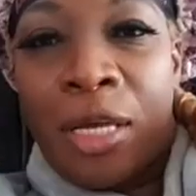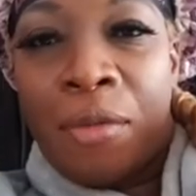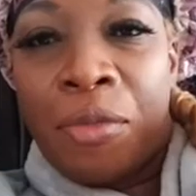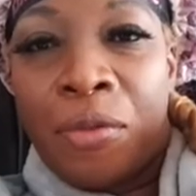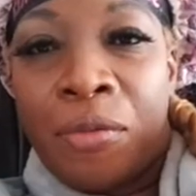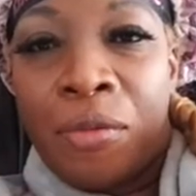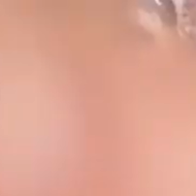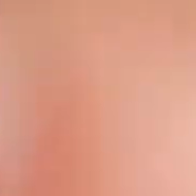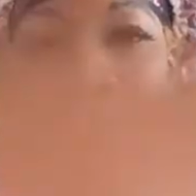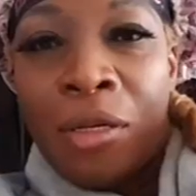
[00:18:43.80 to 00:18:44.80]
time? The movie now?
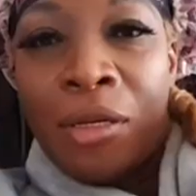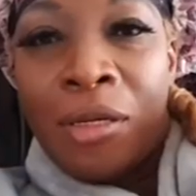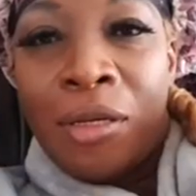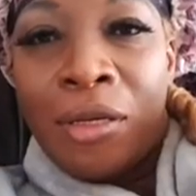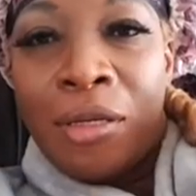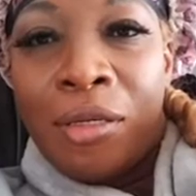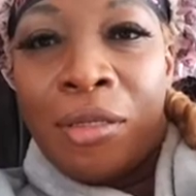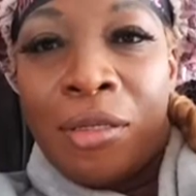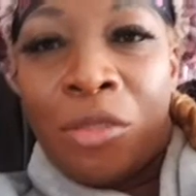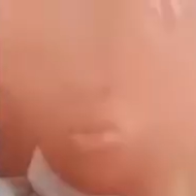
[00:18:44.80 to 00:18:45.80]
drop.
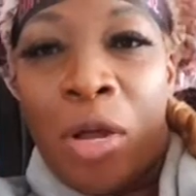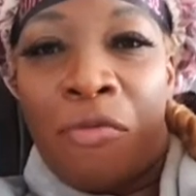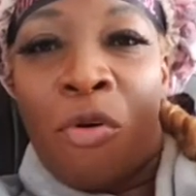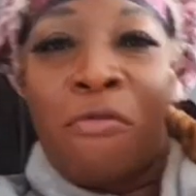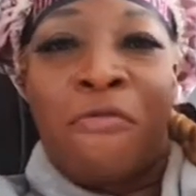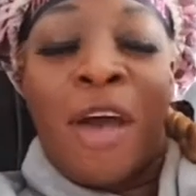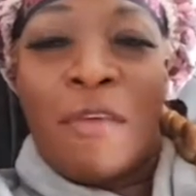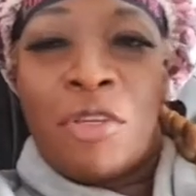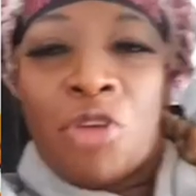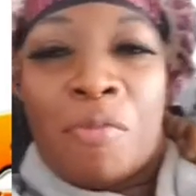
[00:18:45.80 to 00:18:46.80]

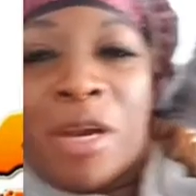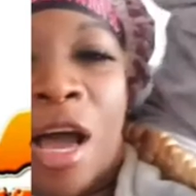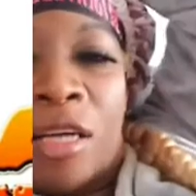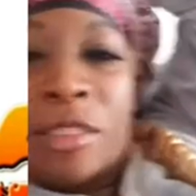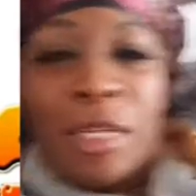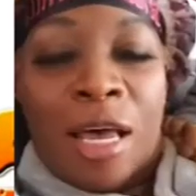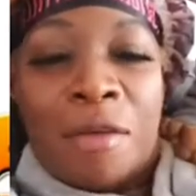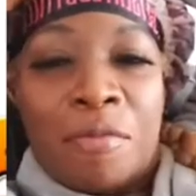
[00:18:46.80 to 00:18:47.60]
1205, it drop a long time.